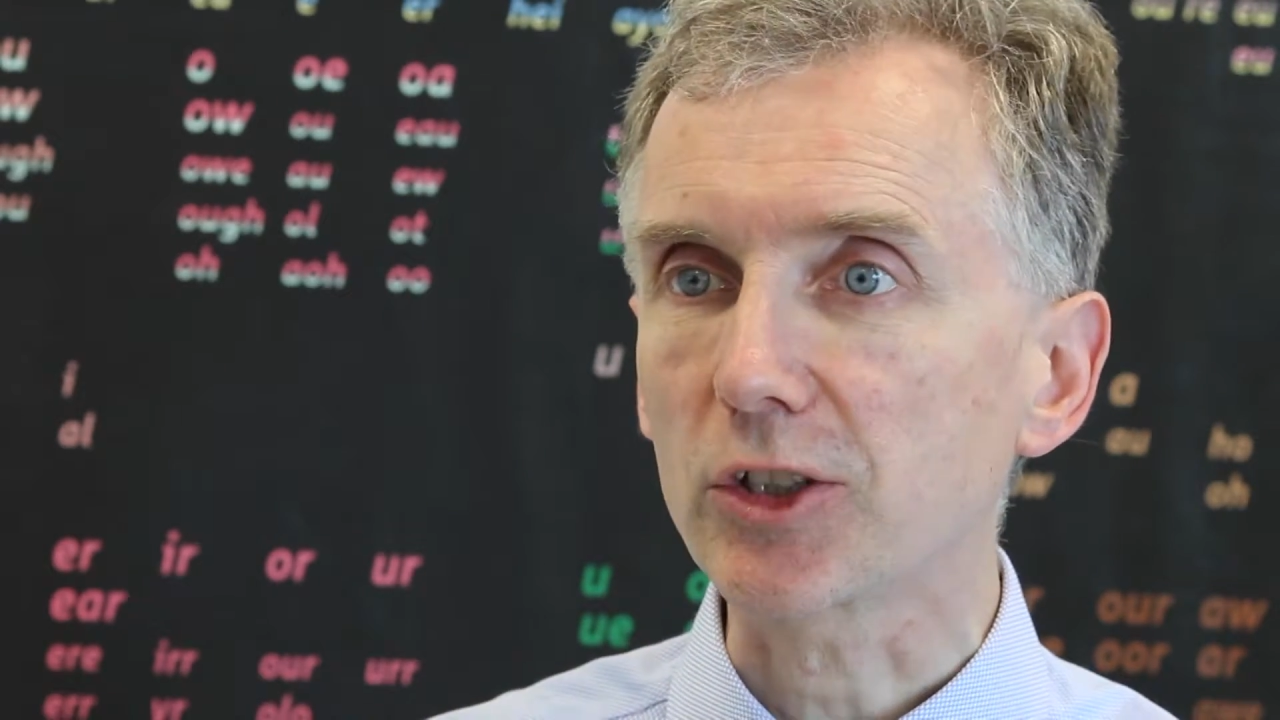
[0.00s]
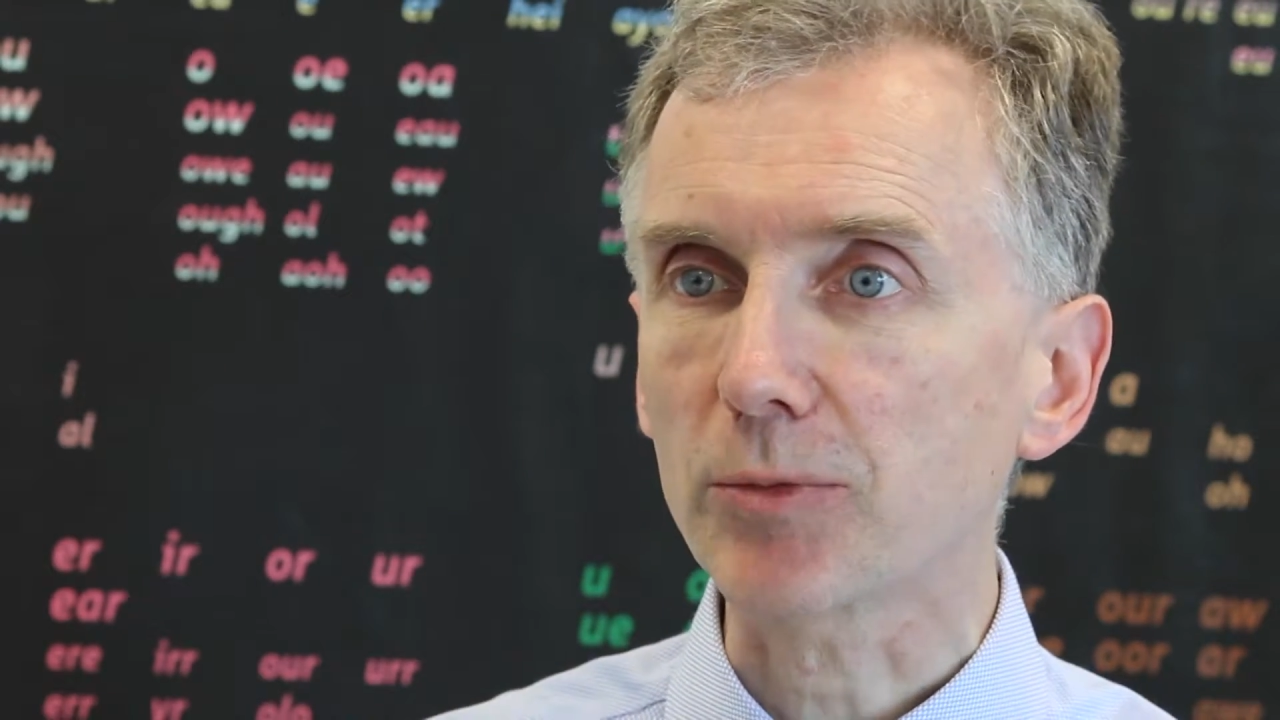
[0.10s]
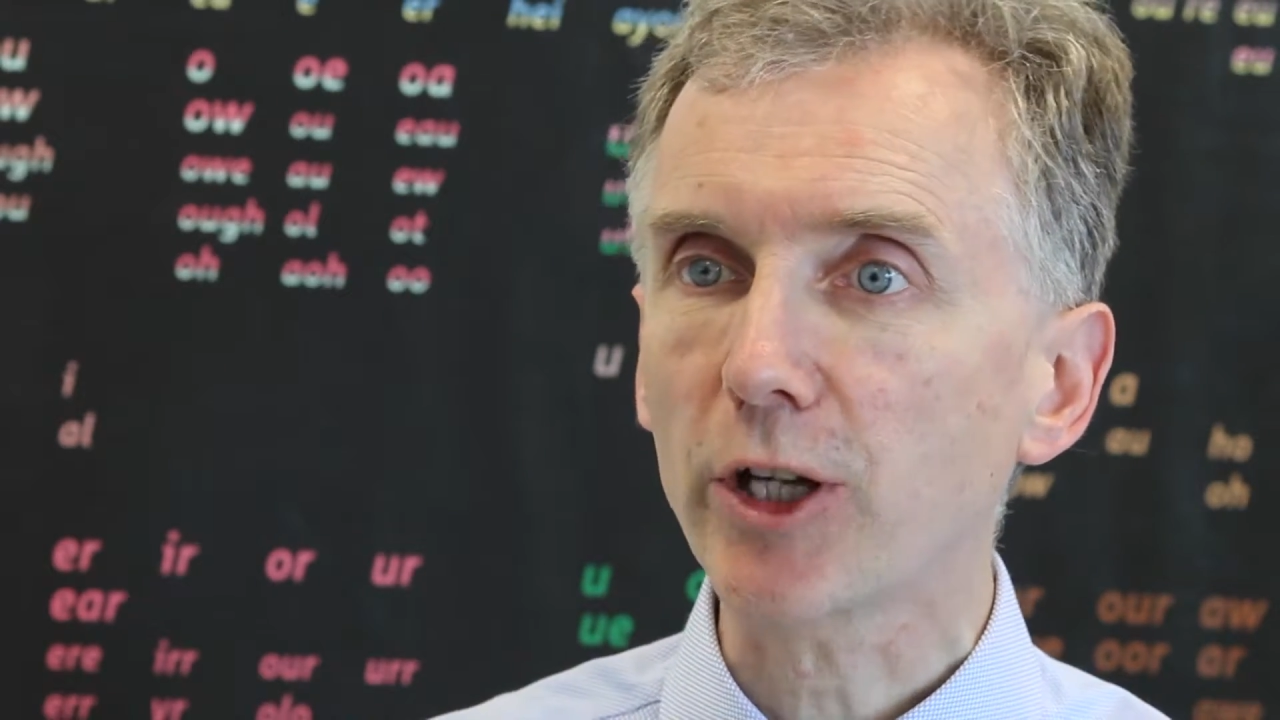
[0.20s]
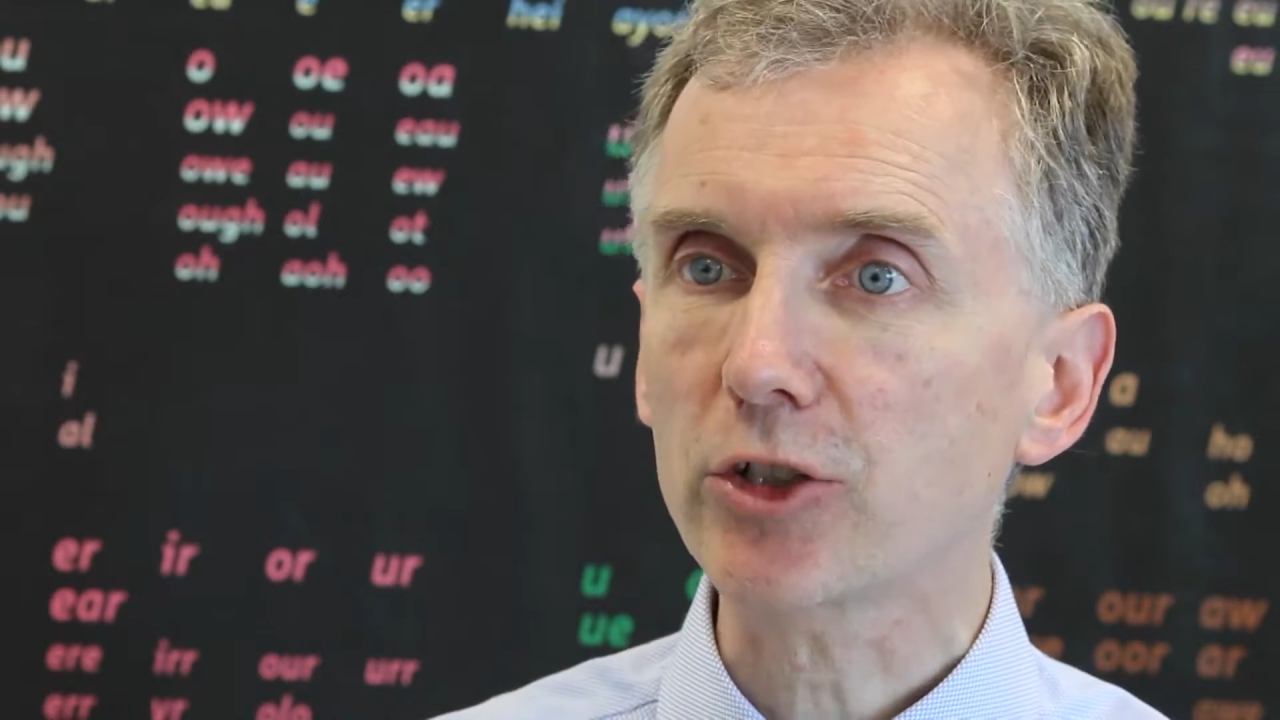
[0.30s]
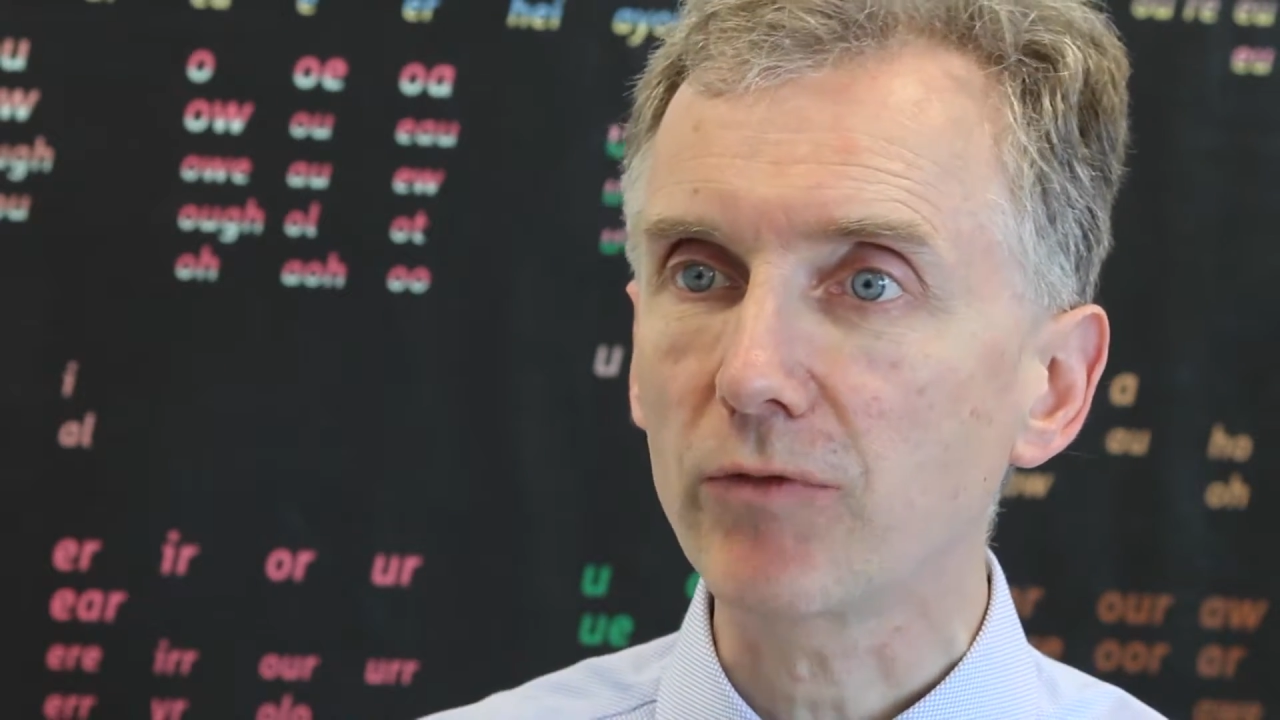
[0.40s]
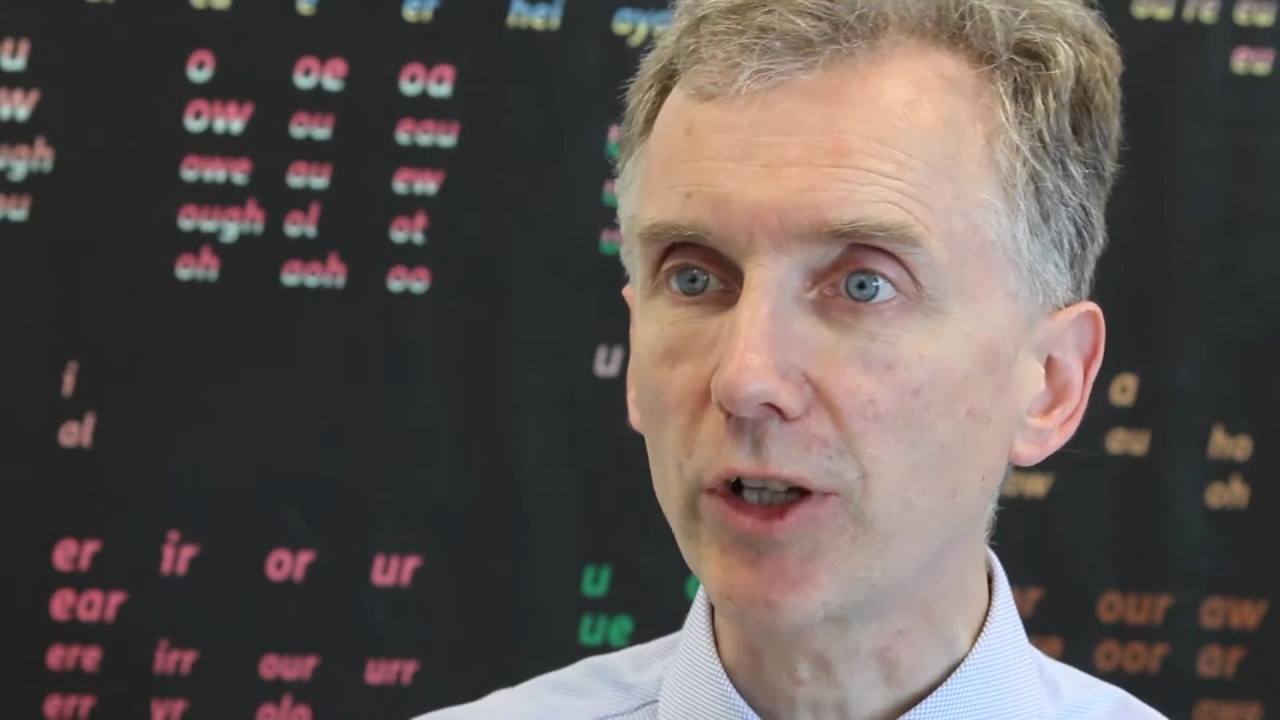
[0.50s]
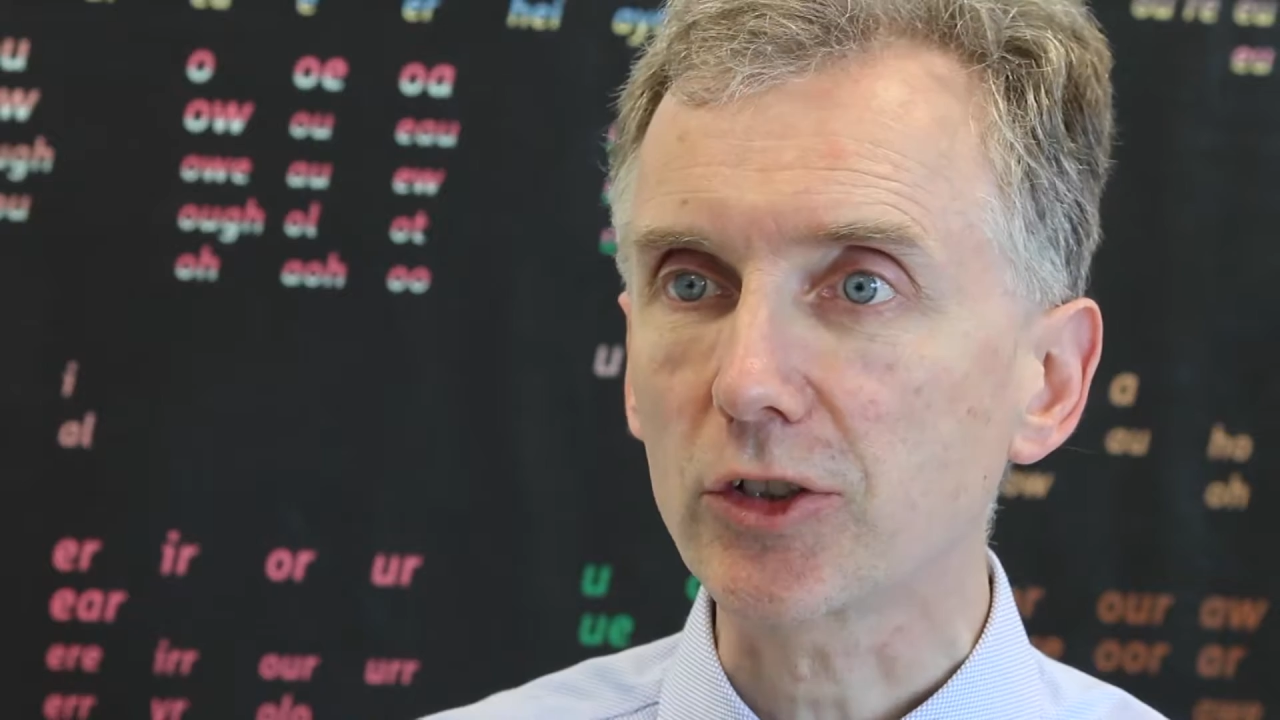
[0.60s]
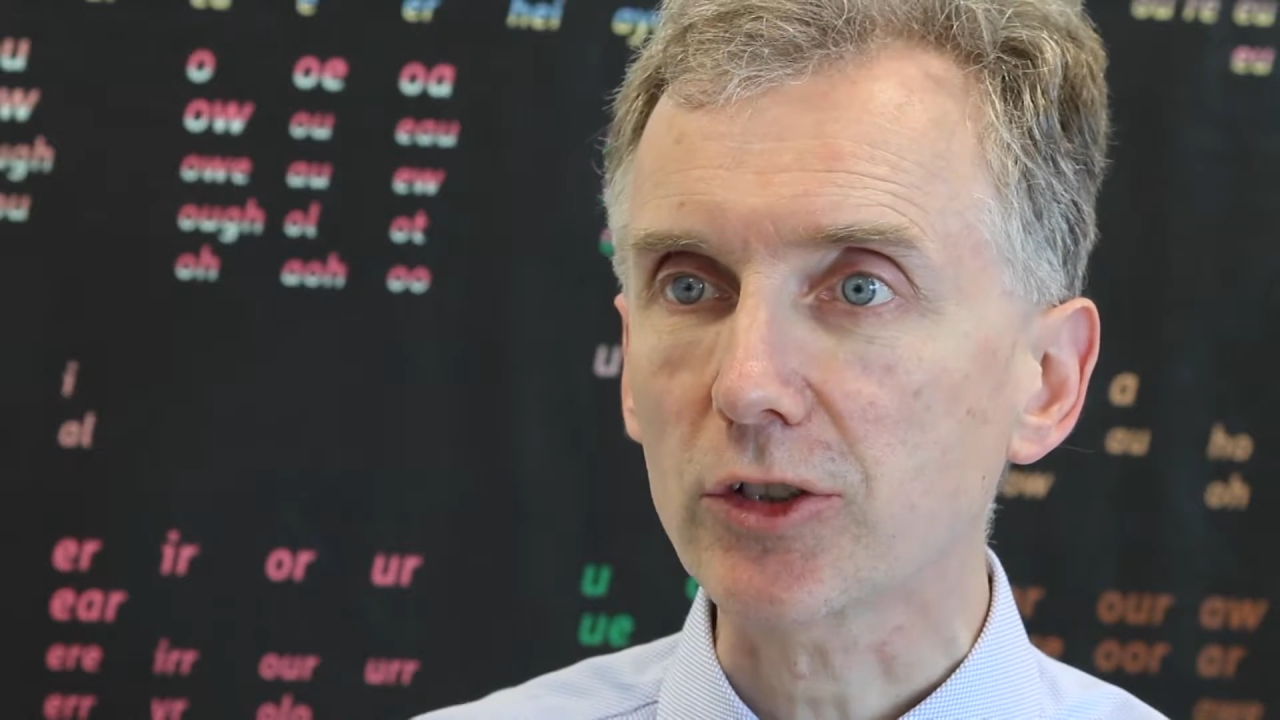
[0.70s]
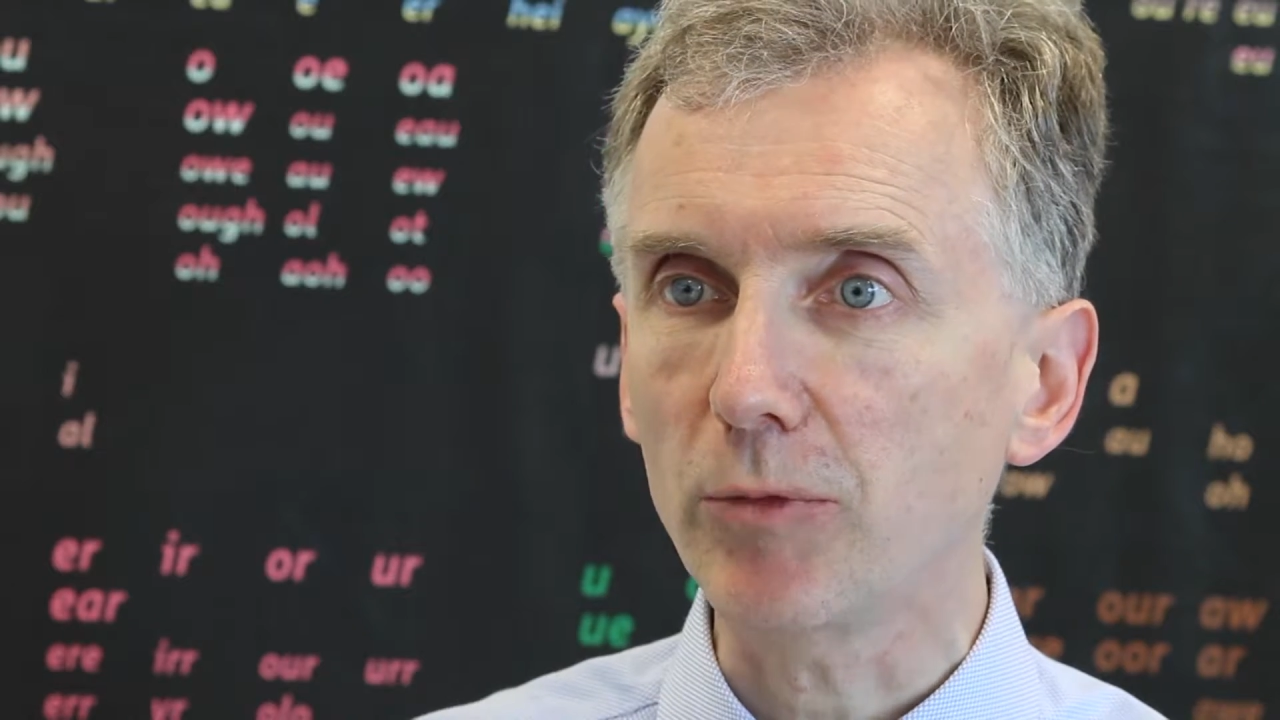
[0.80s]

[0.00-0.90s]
expression versus